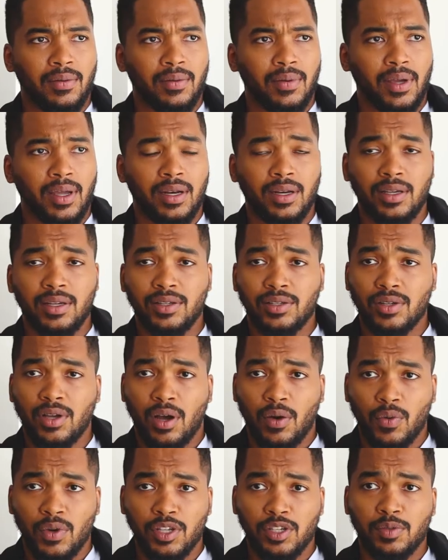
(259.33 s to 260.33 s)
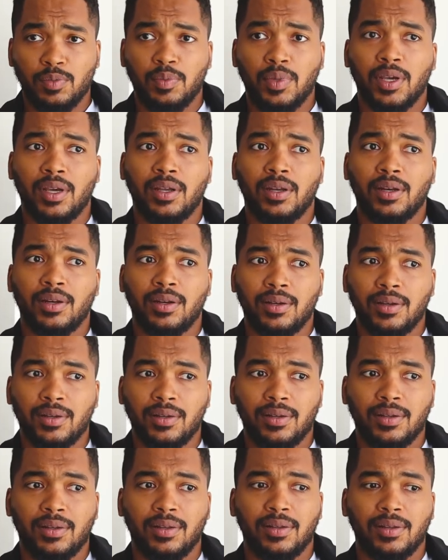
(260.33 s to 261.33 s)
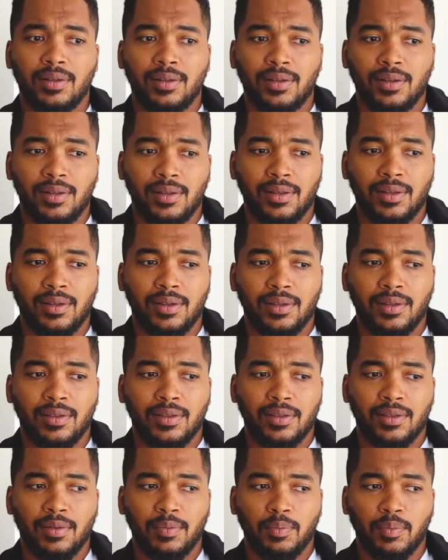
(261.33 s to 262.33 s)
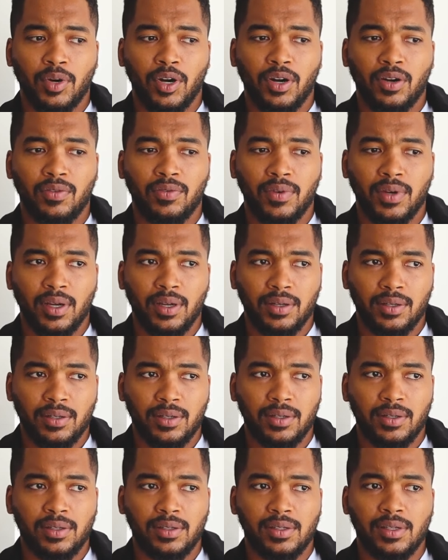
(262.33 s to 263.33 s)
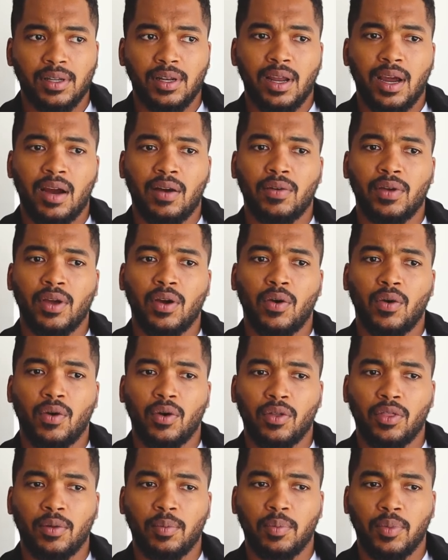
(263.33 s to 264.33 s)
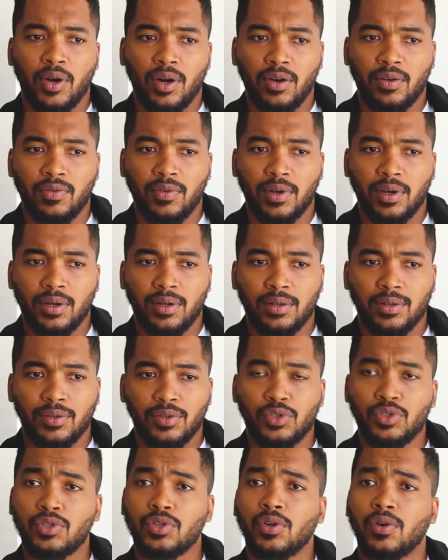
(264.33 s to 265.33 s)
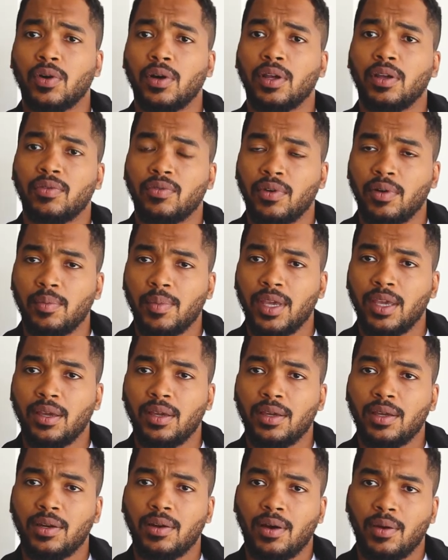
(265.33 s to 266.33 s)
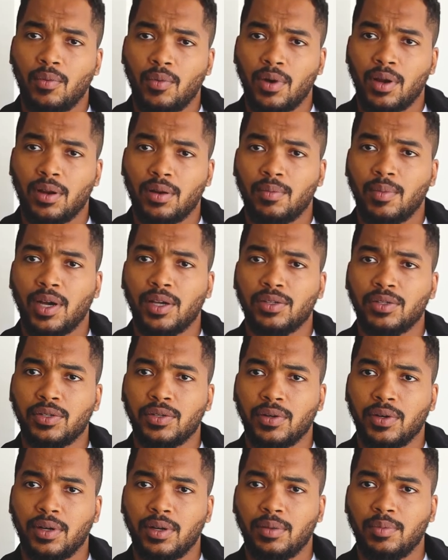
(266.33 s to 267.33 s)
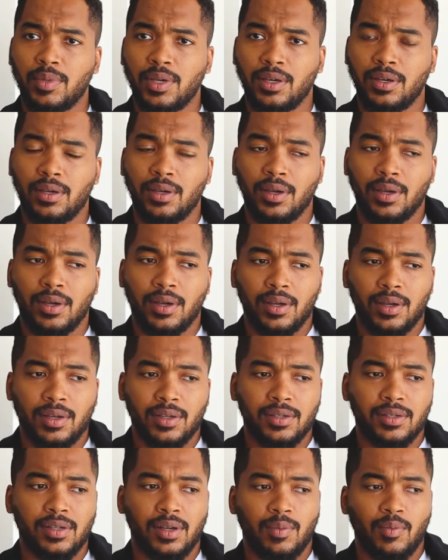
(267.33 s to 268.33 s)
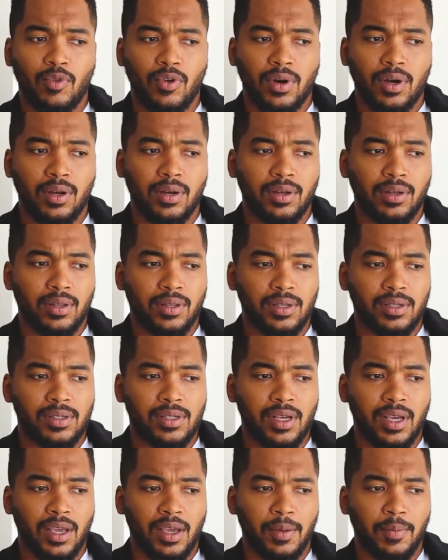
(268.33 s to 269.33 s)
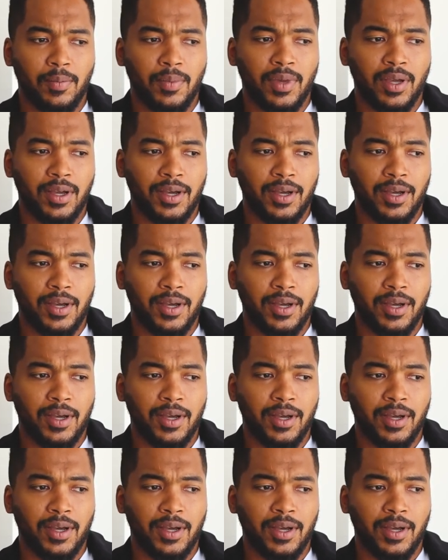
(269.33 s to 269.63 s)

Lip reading: And he's always been the perfect scenario or the perfect story for me. You know, I wanted my story to be somewhat the same